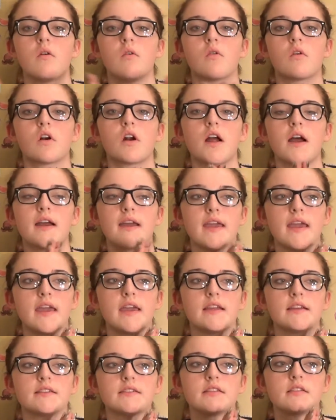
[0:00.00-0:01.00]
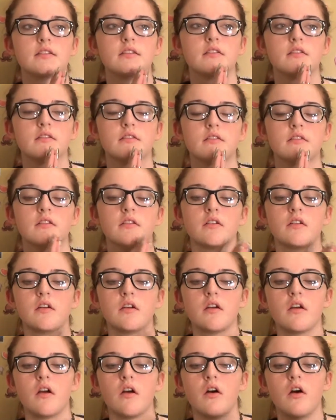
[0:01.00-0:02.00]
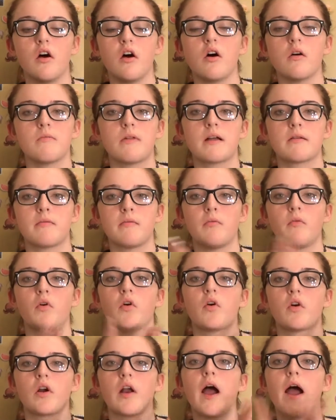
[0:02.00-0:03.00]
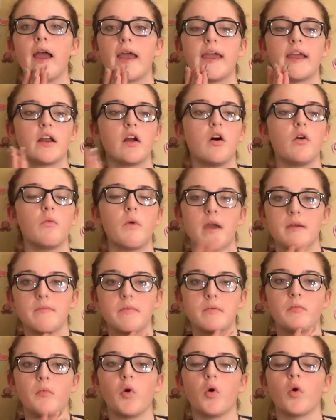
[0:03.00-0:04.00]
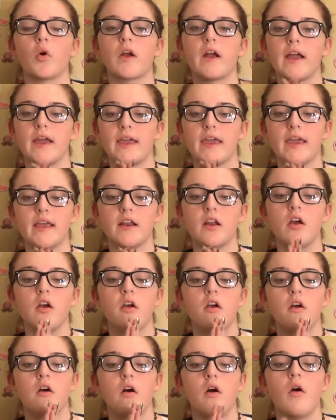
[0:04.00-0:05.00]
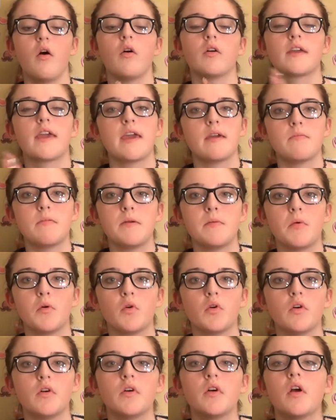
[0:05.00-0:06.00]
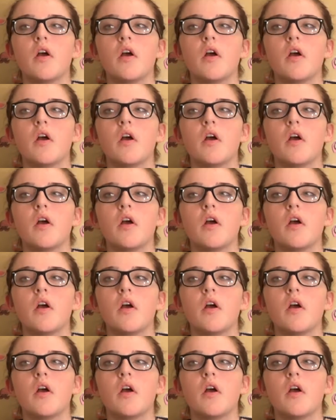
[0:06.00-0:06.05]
Or I hate all black people, or I hate all white people, or I hate all gay people.